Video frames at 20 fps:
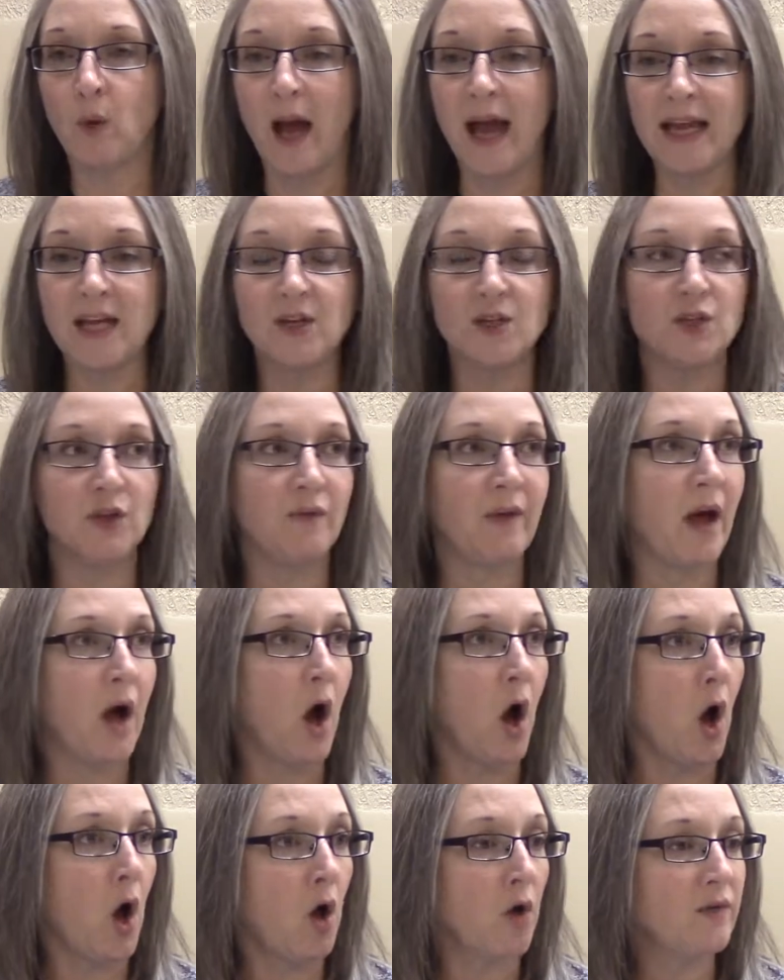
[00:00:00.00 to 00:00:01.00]
I used to do that
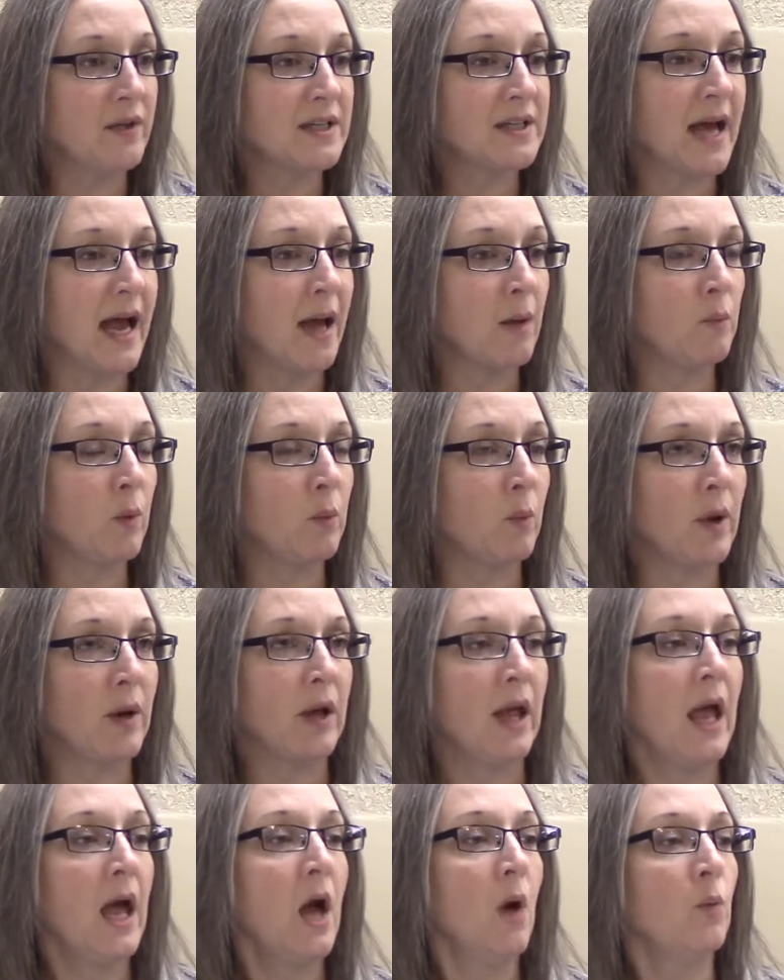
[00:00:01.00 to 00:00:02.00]
all the time when
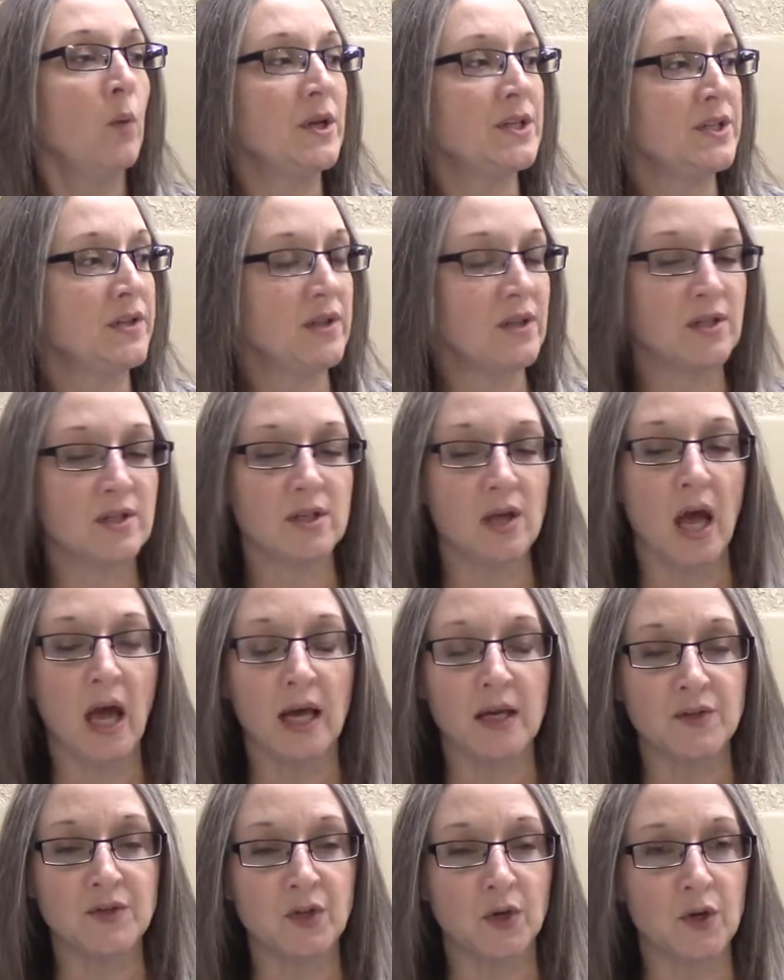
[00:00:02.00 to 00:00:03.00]
we went to this
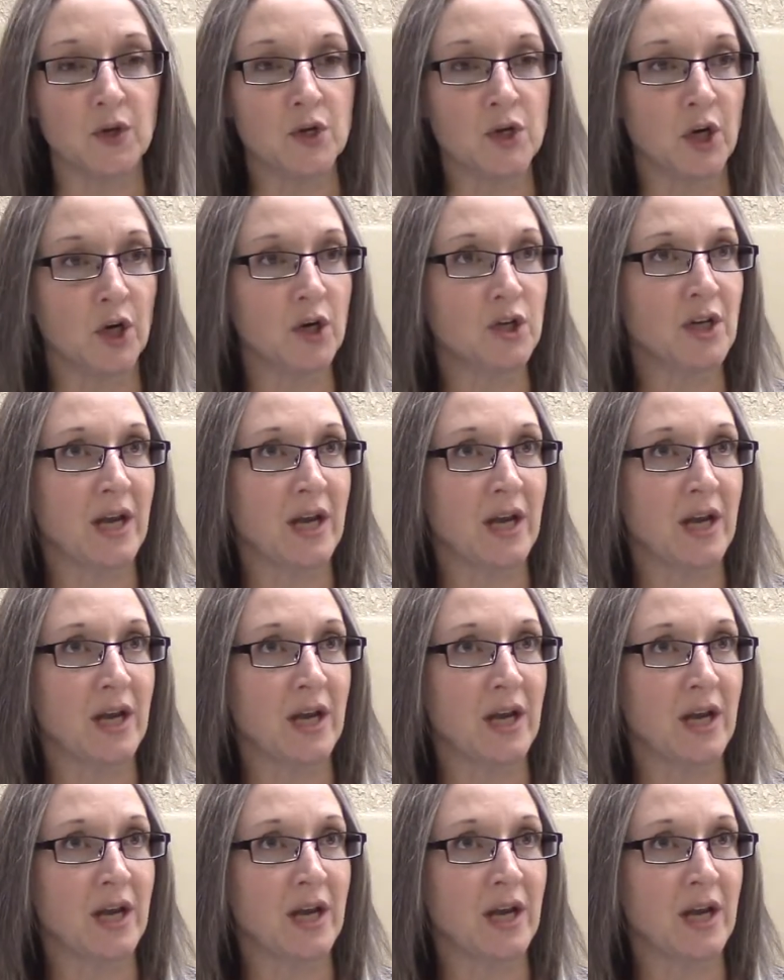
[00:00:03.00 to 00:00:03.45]
certain church.